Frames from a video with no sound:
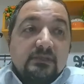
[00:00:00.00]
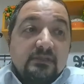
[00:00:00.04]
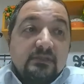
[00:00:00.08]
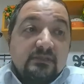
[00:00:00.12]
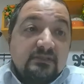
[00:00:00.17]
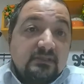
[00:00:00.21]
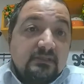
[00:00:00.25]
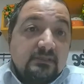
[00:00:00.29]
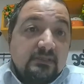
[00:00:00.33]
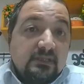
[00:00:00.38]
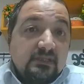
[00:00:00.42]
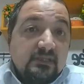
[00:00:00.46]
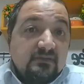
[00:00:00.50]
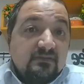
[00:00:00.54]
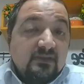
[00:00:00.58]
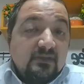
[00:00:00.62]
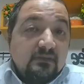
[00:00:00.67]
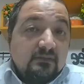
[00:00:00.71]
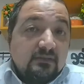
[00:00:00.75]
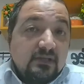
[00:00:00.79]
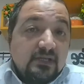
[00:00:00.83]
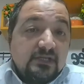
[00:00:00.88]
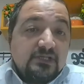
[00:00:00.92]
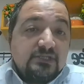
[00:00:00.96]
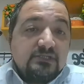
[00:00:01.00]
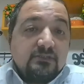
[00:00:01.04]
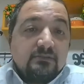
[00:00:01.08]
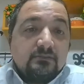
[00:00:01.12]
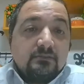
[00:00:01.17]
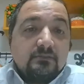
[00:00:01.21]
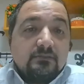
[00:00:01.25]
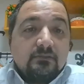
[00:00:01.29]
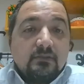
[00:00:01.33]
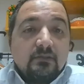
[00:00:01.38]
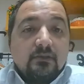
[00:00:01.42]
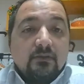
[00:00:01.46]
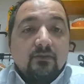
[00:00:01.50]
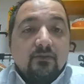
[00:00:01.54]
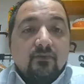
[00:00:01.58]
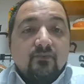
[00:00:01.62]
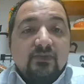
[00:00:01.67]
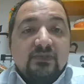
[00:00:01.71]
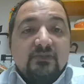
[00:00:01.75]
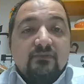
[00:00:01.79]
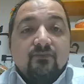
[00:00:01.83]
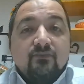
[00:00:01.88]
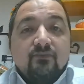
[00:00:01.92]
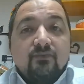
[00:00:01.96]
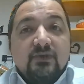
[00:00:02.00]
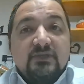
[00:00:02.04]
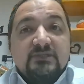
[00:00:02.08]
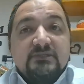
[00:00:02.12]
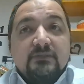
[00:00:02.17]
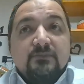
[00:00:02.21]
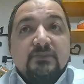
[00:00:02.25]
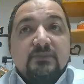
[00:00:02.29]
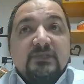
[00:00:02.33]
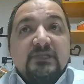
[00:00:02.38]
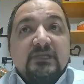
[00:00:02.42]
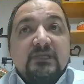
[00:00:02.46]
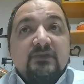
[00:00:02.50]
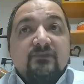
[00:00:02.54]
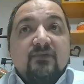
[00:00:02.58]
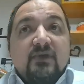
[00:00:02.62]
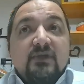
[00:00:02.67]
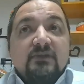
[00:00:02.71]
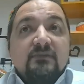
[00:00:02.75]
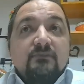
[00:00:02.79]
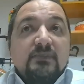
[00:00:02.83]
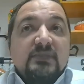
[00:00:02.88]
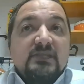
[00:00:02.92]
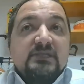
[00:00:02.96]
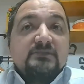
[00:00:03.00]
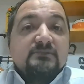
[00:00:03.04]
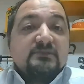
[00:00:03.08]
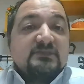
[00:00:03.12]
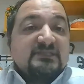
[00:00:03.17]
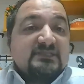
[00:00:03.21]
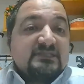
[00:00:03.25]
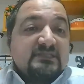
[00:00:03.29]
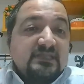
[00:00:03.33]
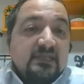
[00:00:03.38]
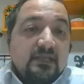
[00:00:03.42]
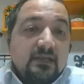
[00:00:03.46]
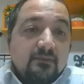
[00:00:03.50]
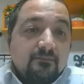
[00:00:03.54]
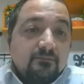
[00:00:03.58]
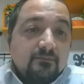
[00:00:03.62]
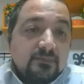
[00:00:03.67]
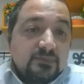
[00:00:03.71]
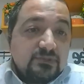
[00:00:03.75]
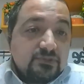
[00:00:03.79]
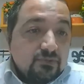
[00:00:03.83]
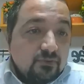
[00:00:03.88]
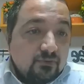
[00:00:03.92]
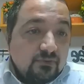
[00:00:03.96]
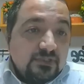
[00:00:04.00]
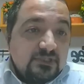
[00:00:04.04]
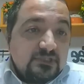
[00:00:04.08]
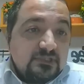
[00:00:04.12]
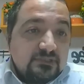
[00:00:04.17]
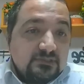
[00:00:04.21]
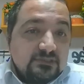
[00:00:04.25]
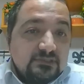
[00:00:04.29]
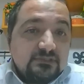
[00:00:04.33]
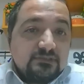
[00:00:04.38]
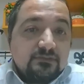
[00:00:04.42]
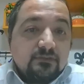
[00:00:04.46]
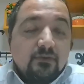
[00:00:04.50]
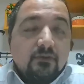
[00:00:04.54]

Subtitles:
critical integration with, for example, event management CM solutions.